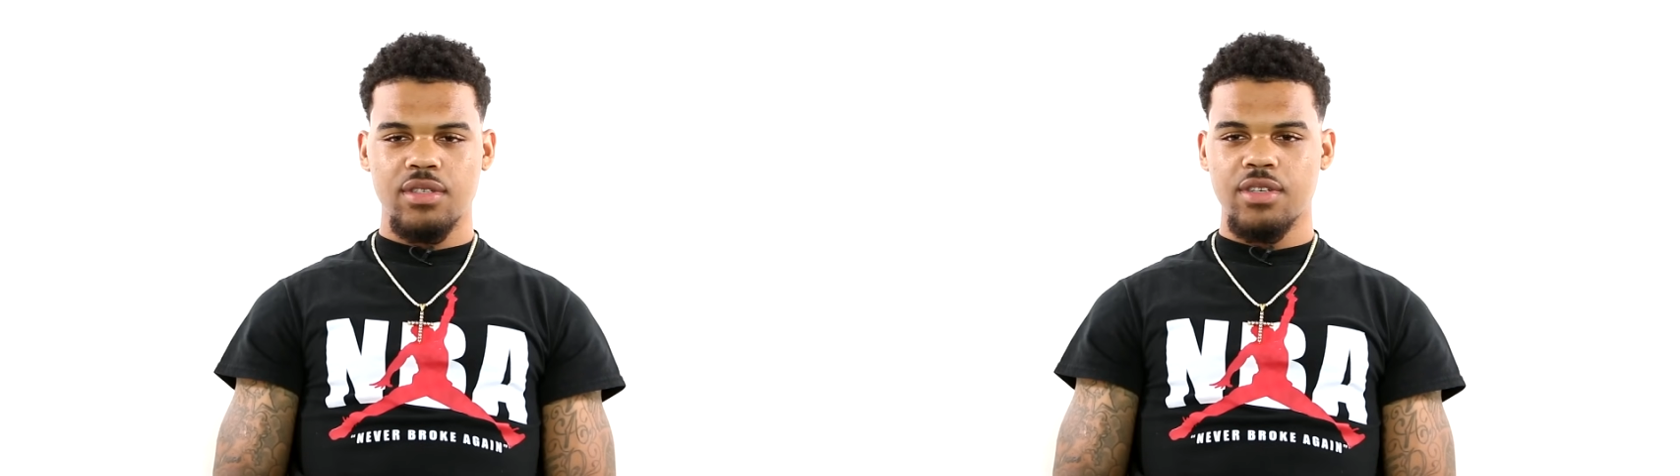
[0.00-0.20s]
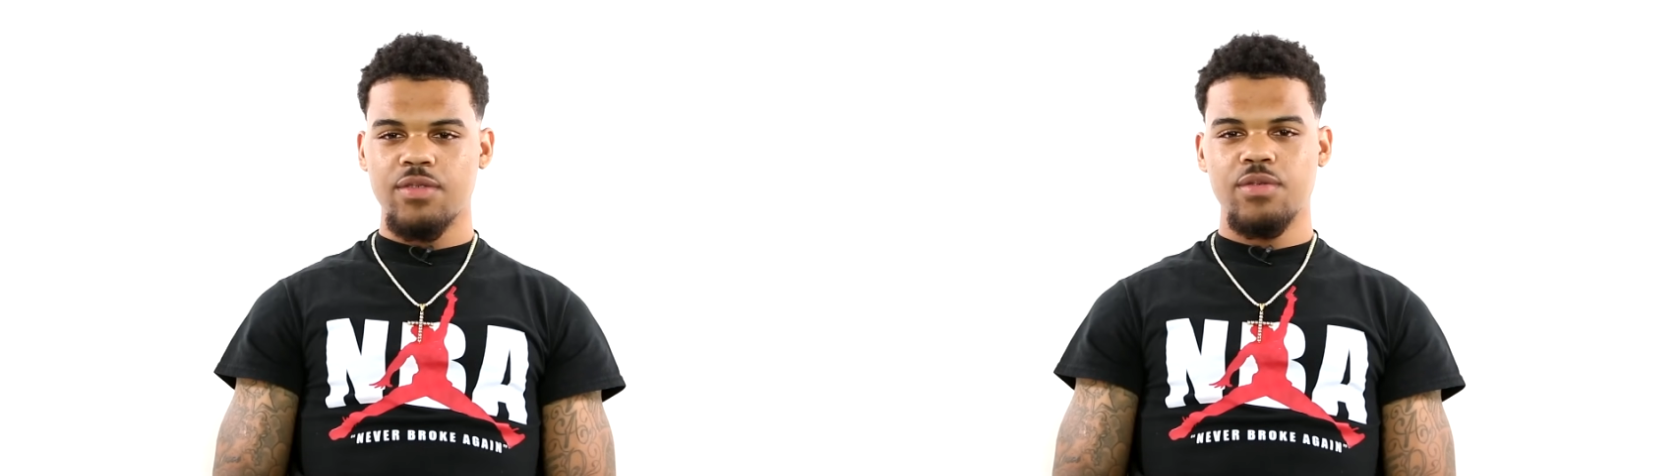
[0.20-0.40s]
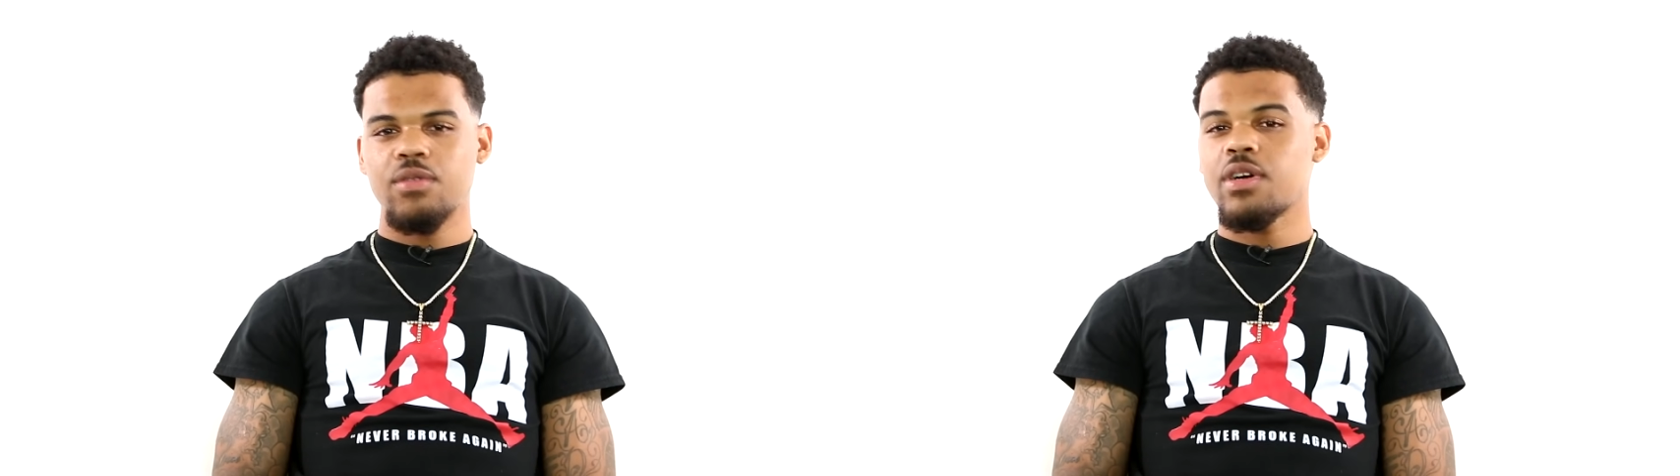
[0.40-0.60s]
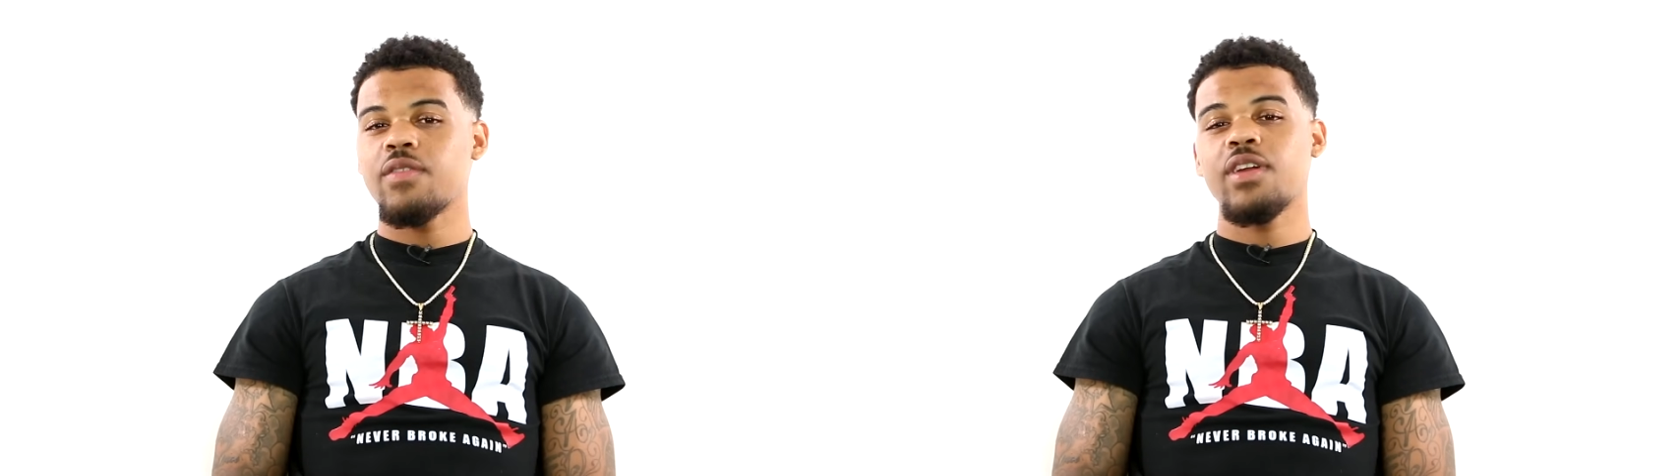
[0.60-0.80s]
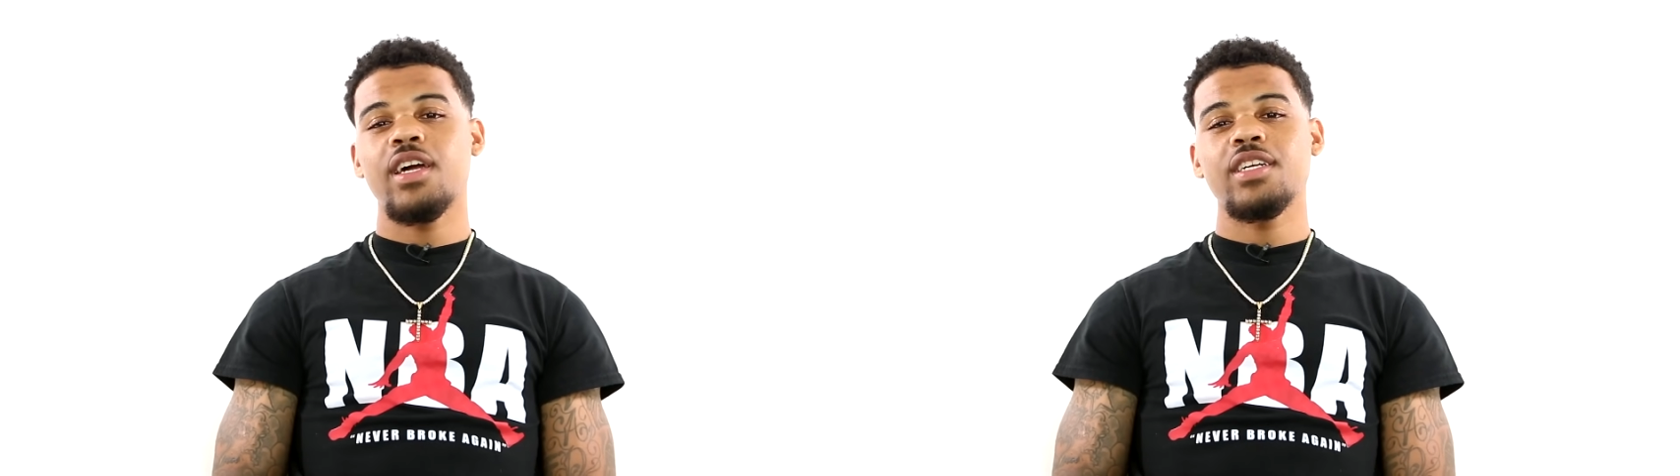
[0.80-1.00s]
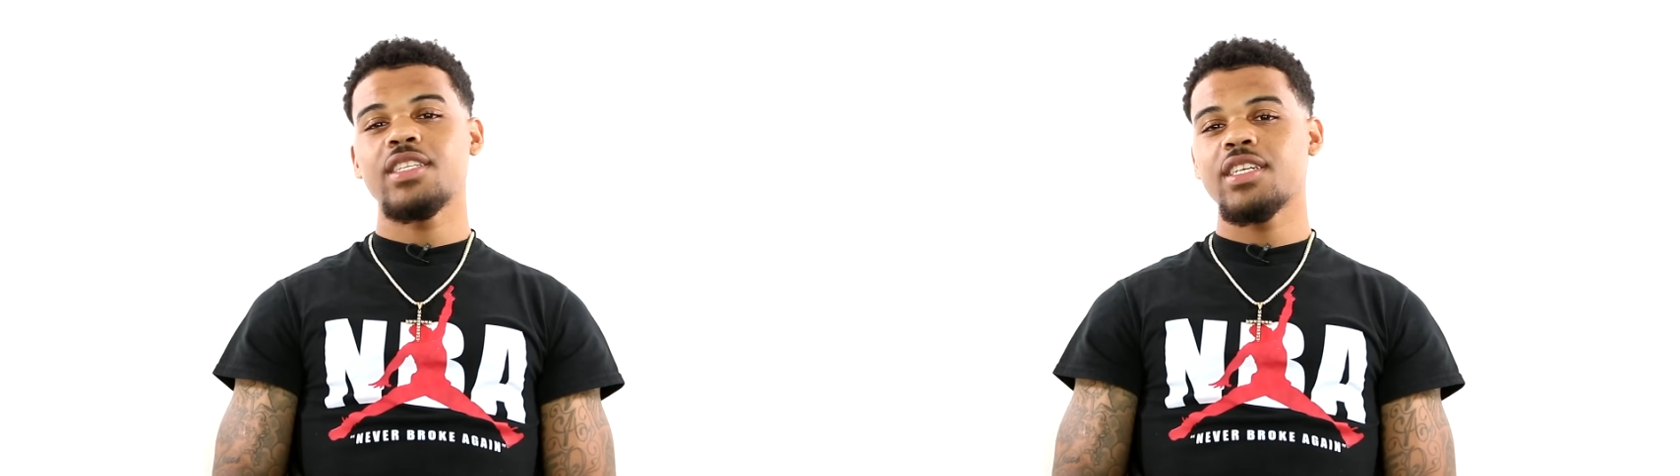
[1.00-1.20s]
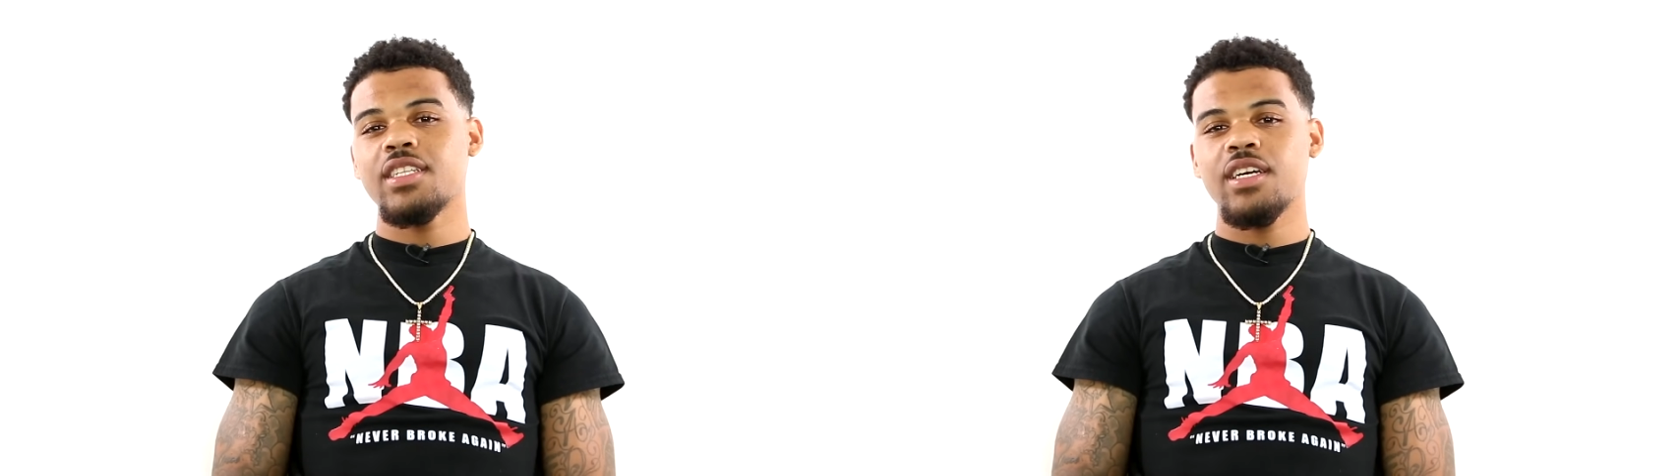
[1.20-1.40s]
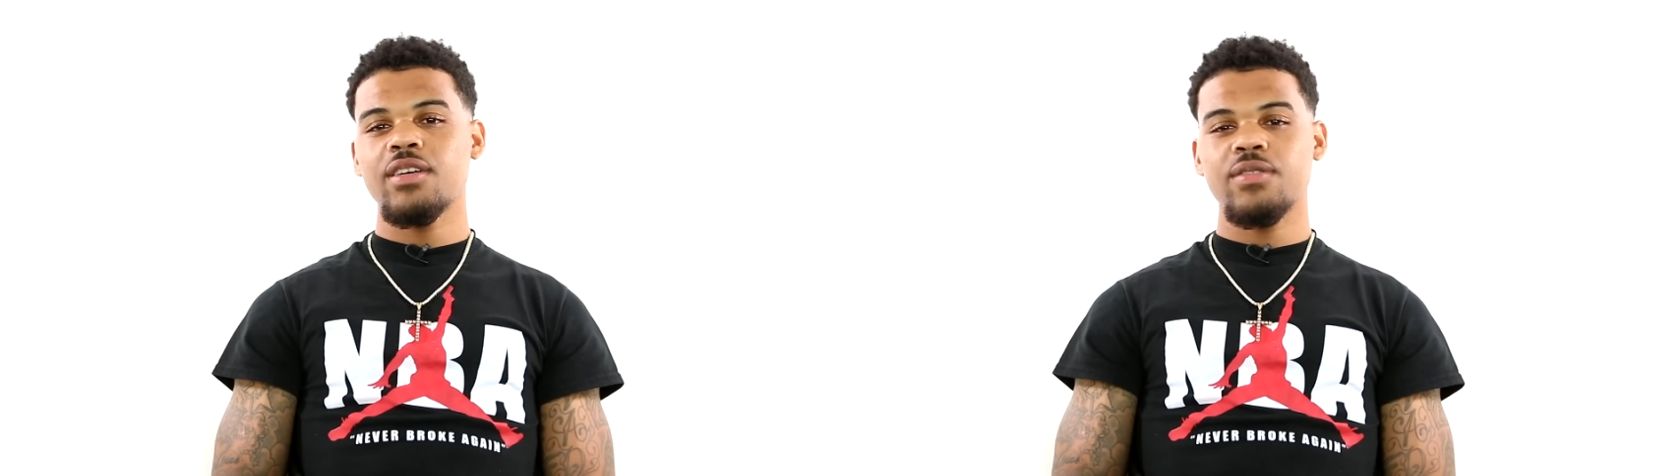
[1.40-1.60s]
If whoever like that,
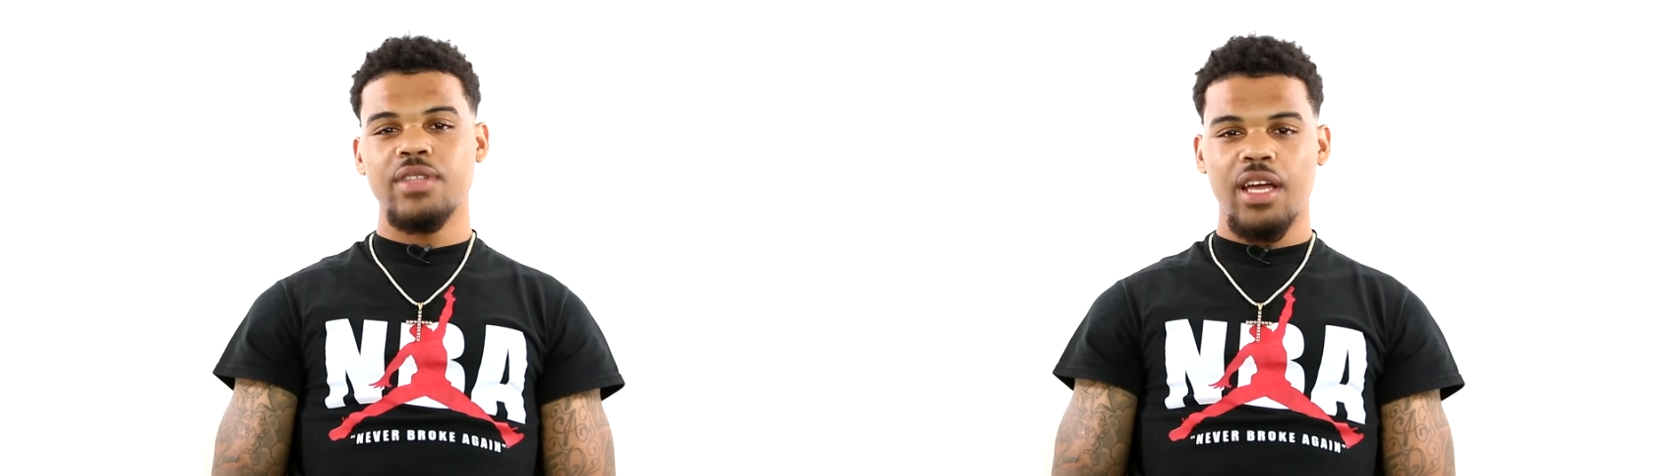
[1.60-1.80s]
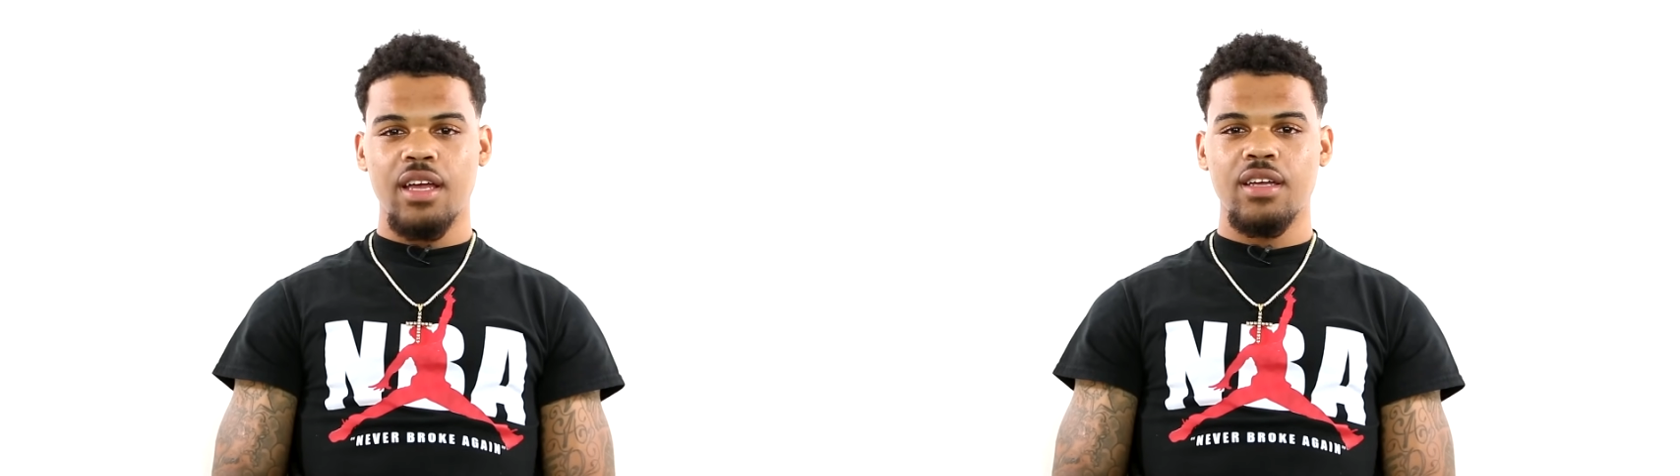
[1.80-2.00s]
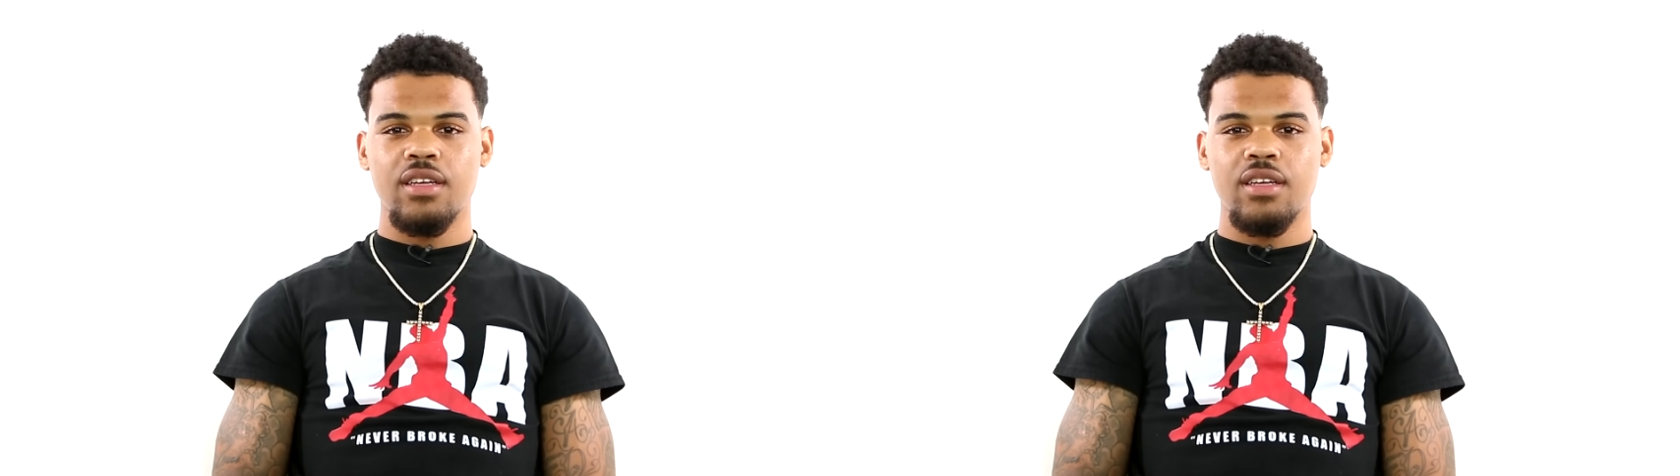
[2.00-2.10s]
they gonna die.